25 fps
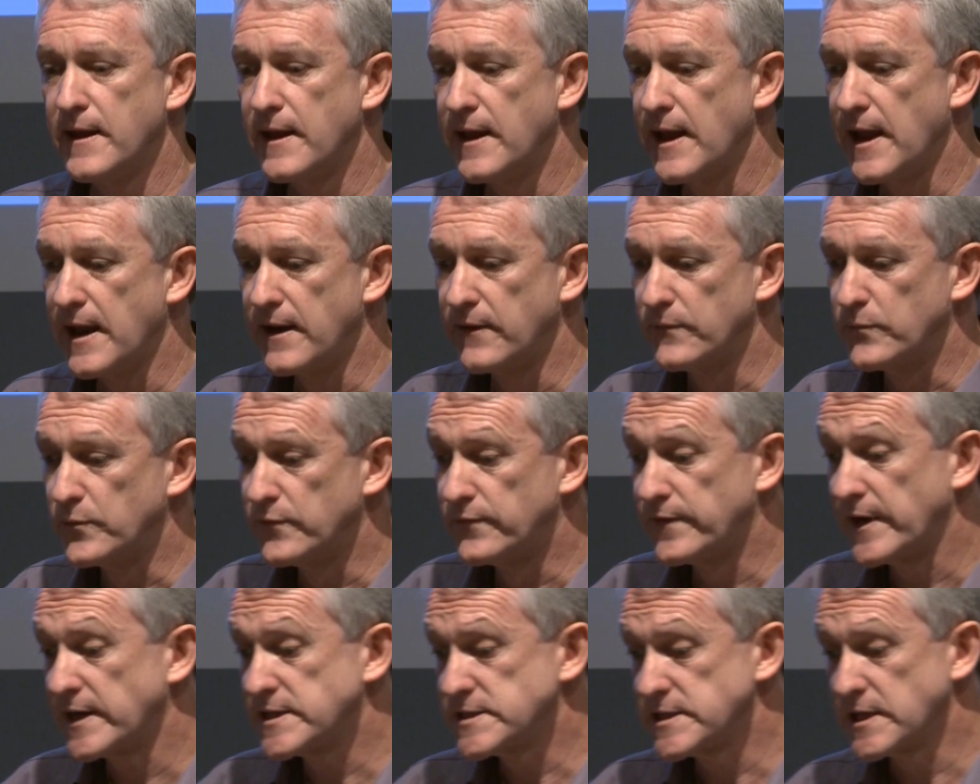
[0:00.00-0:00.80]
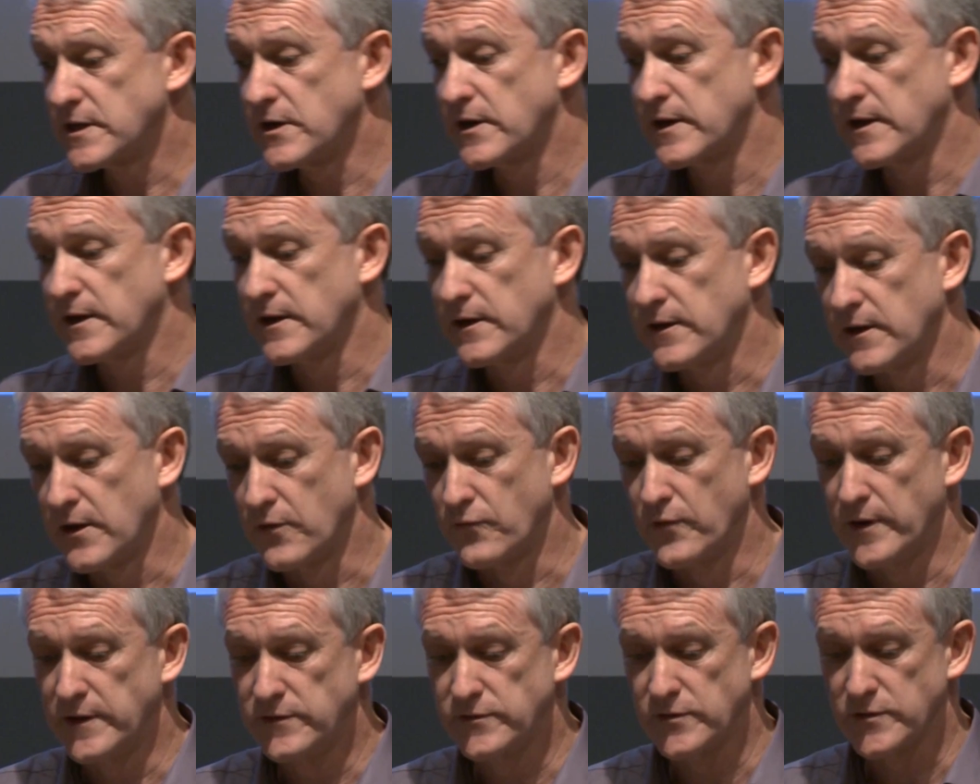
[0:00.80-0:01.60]
And we've actually got a
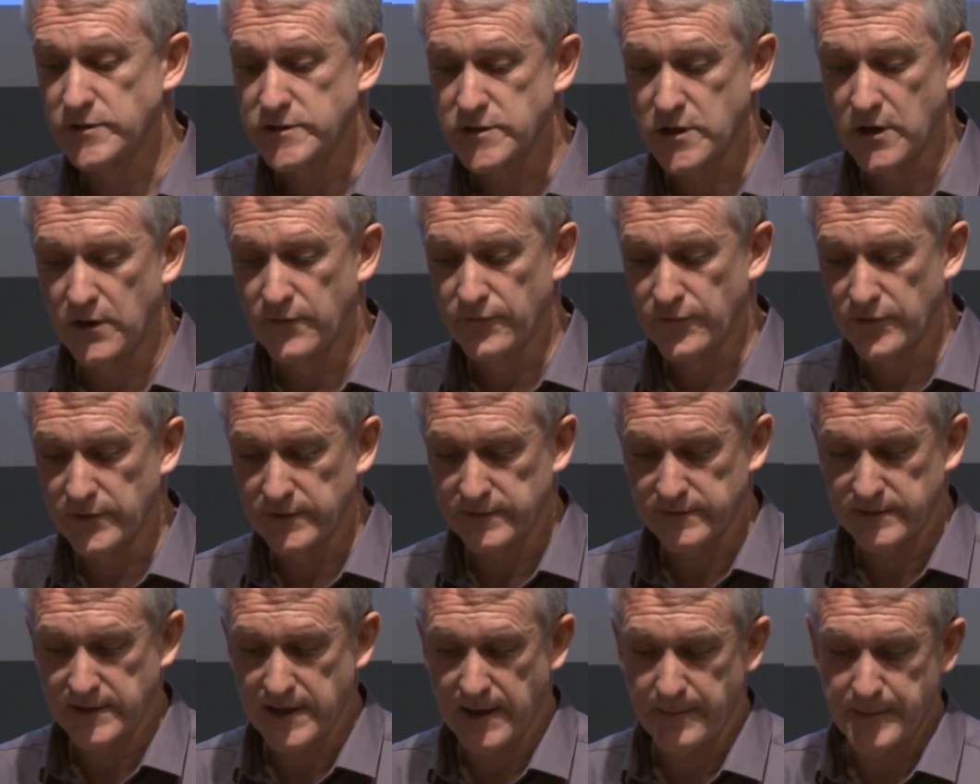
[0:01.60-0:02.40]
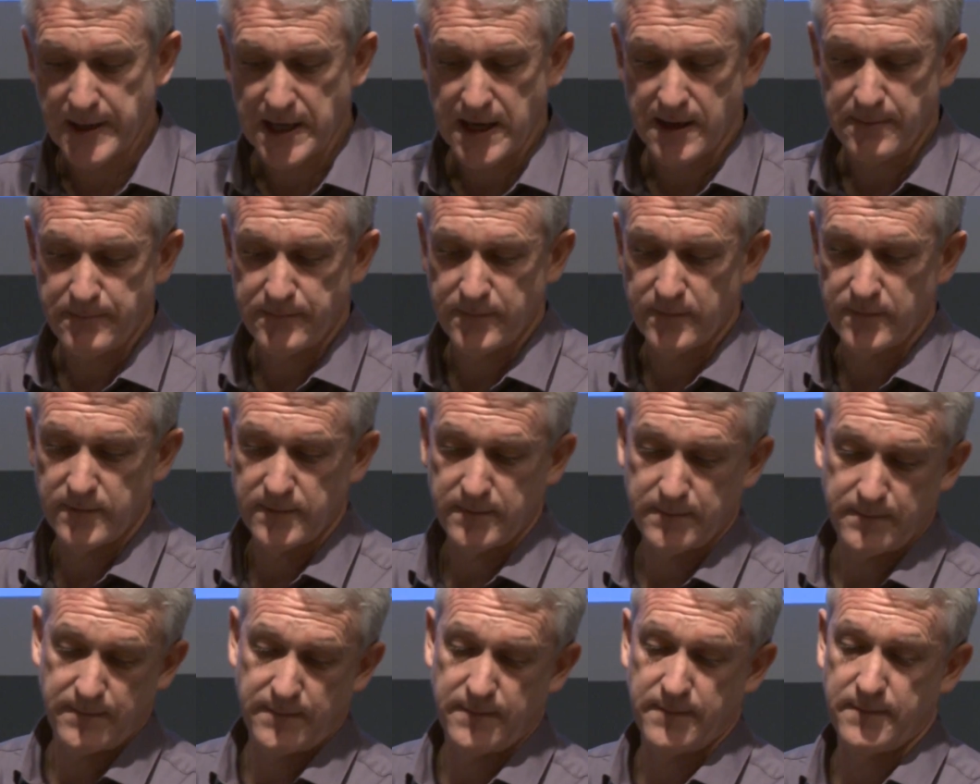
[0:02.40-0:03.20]
research conference coming up
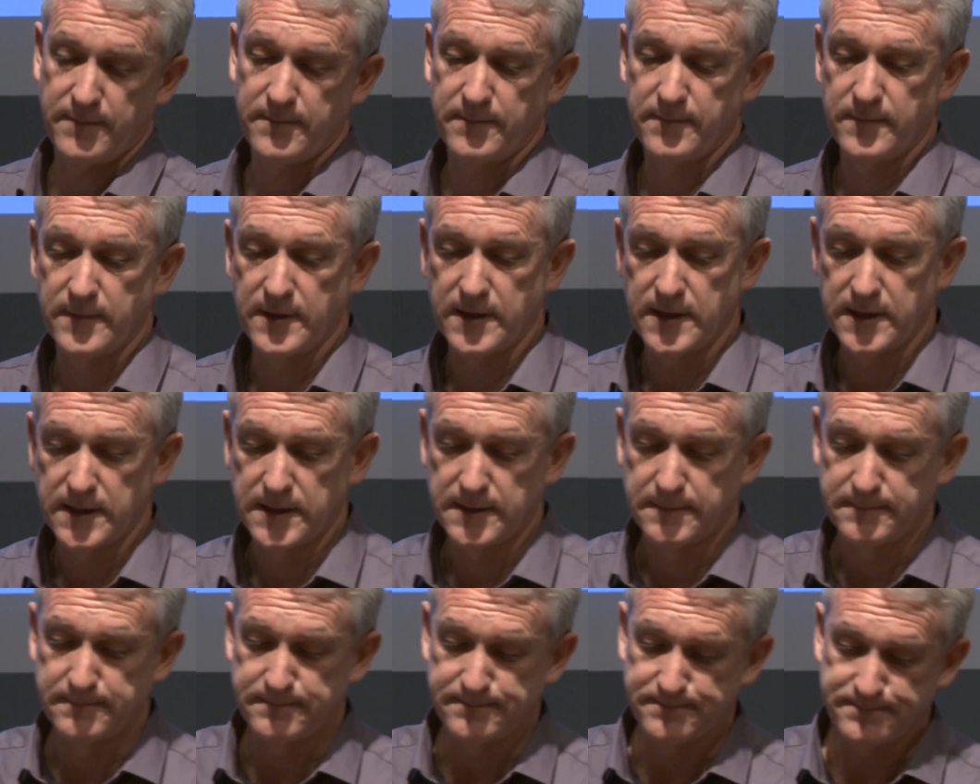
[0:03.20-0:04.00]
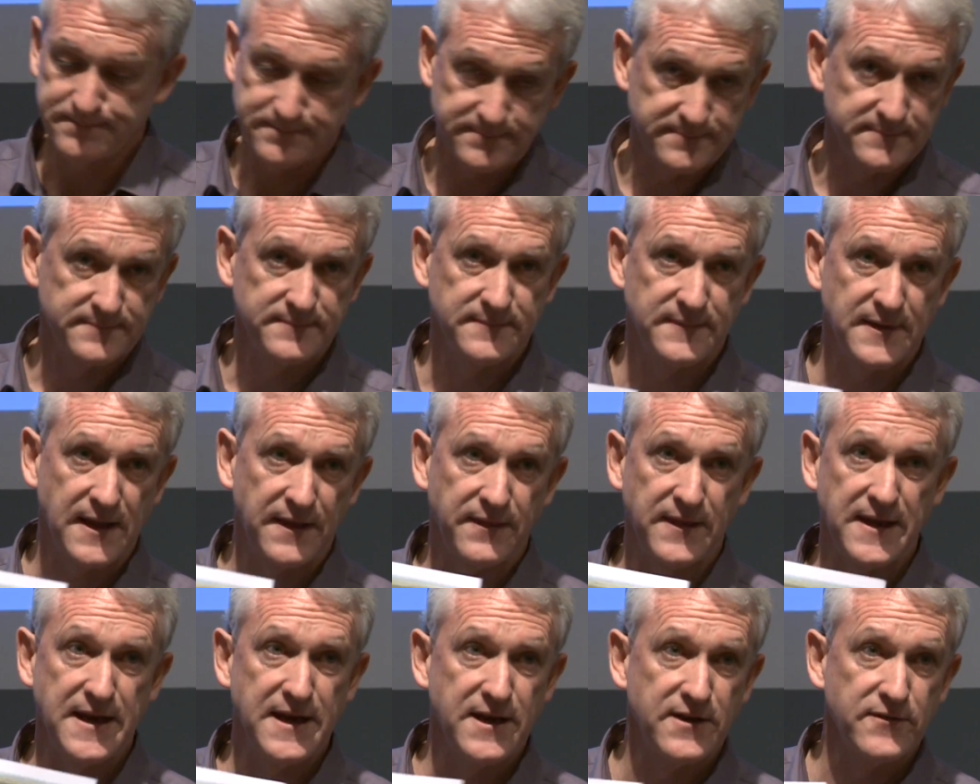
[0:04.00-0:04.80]
at
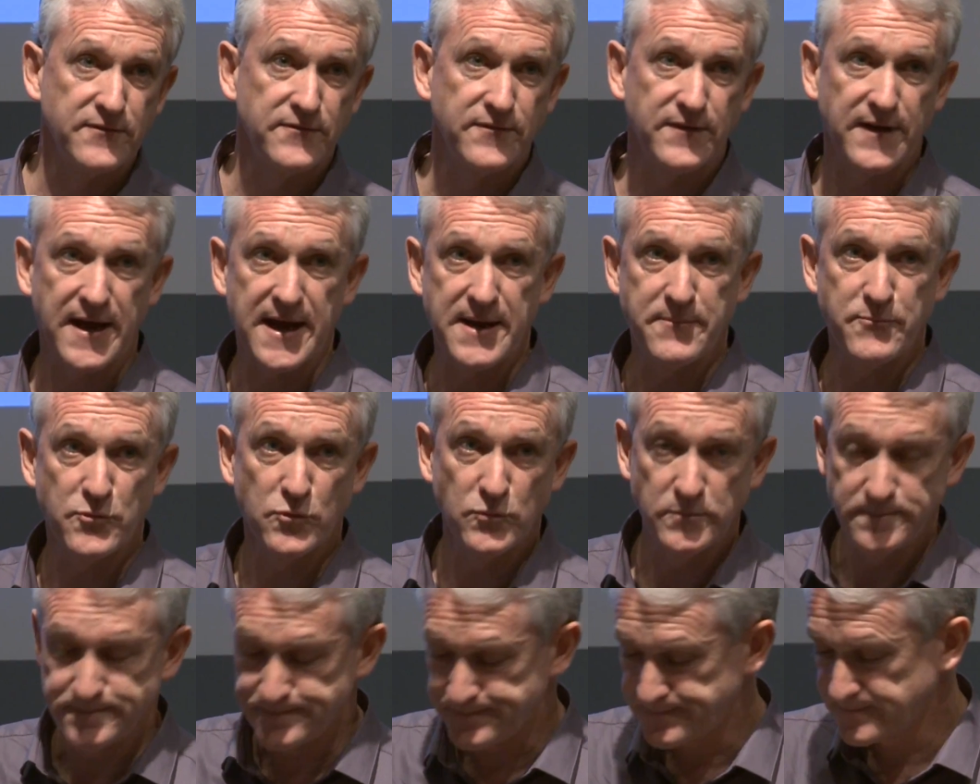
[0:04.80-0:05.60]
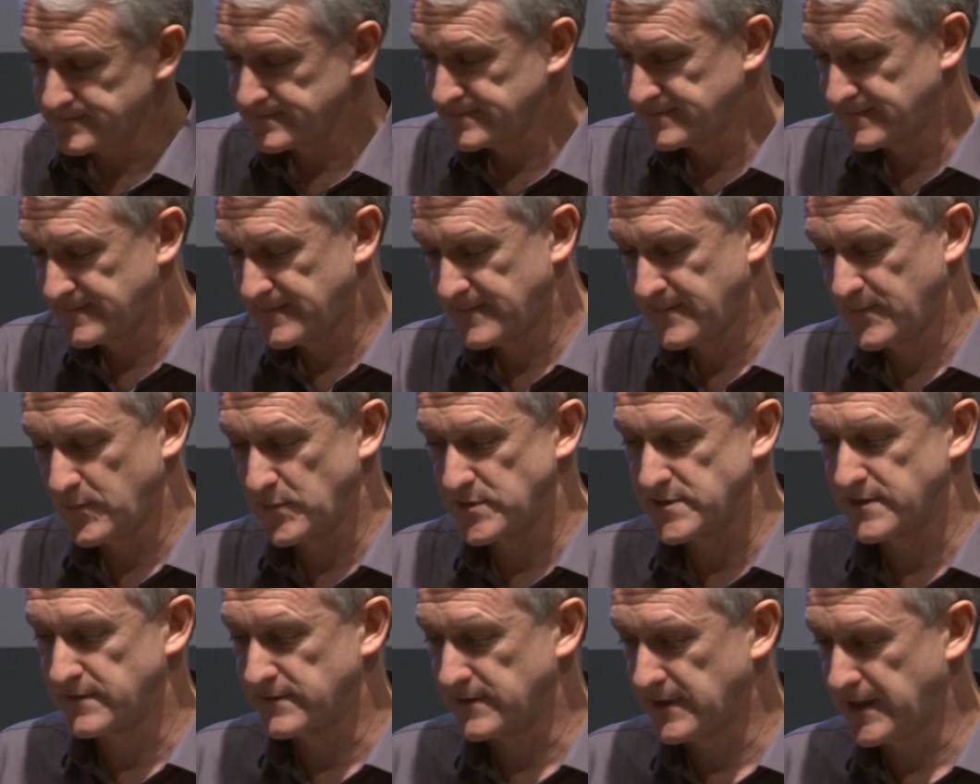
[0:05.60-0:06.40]
the end of April,
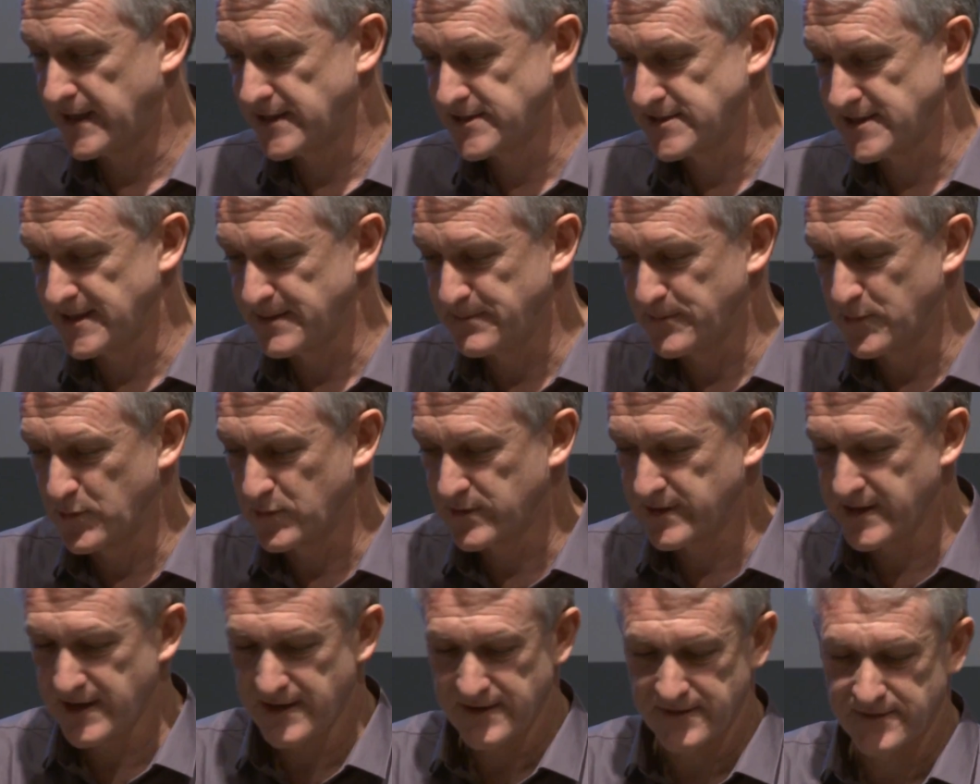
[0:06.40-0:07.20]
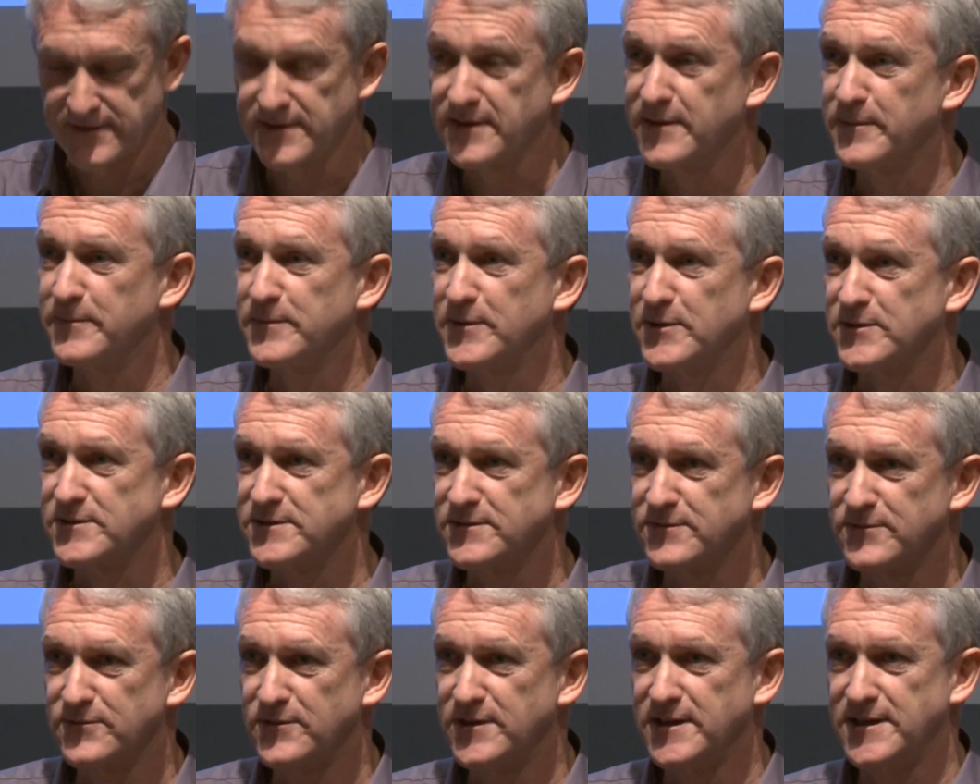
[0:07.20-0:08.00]
which is largely booked out, so I'm not
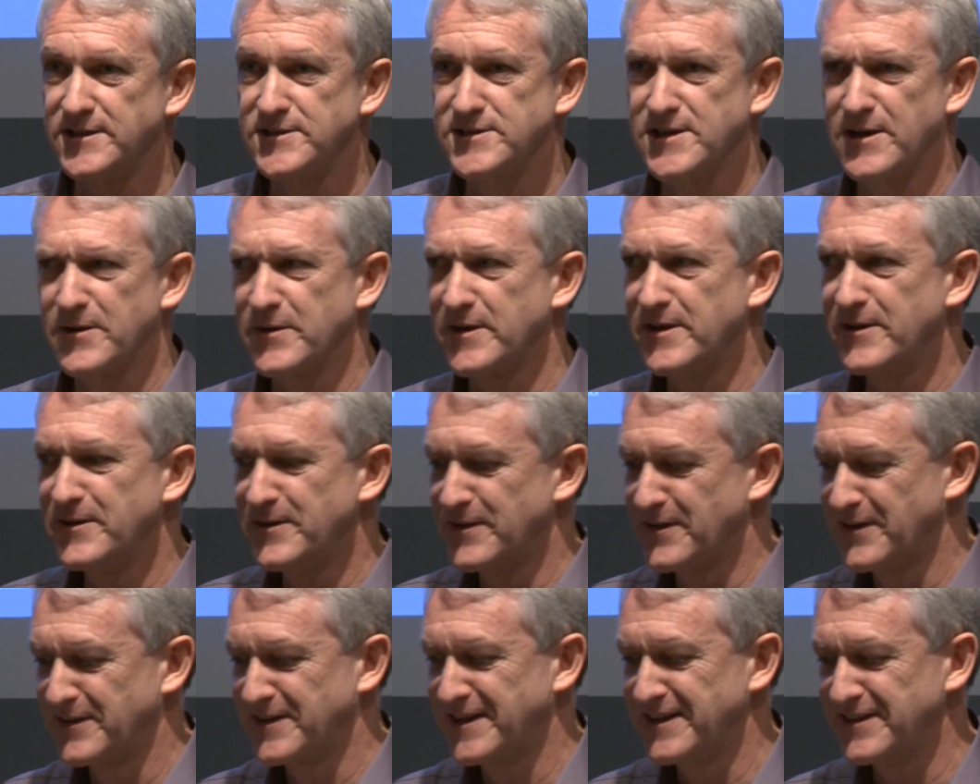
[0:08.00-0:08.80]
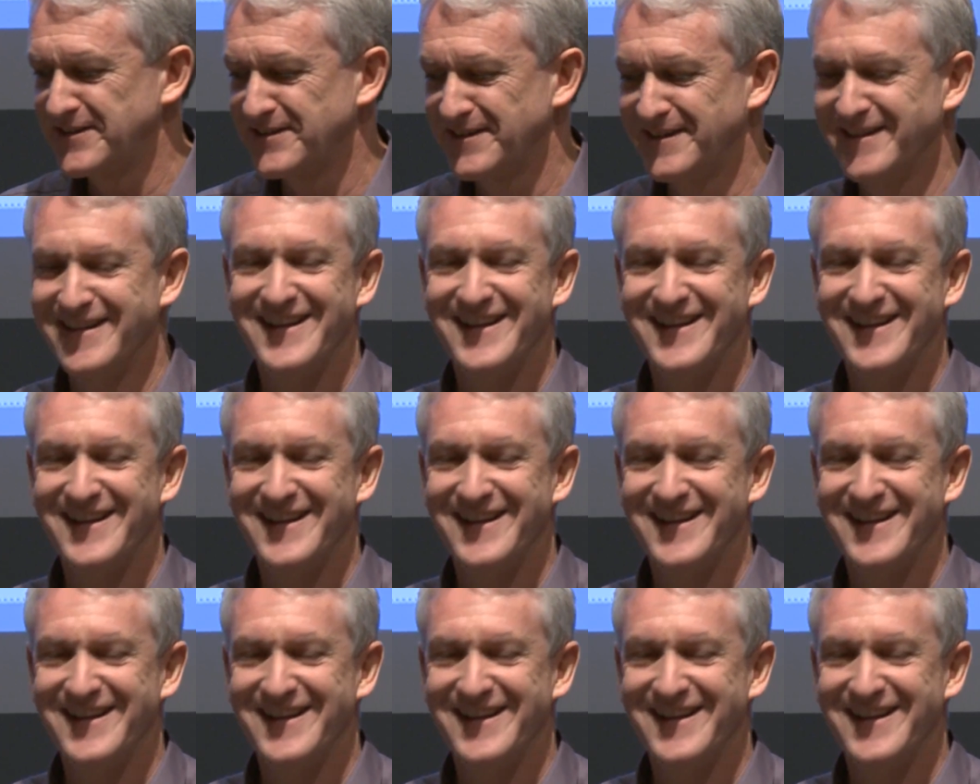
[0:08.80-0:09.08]
really showing you, I guess.